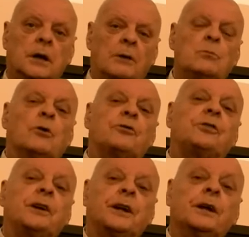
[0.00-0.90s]
and were
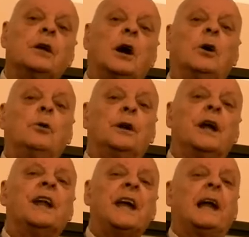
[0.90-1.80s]
sitting now in
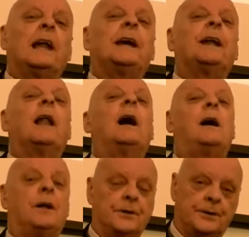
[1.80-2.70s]
an alien
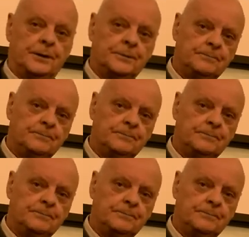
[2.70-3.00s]
land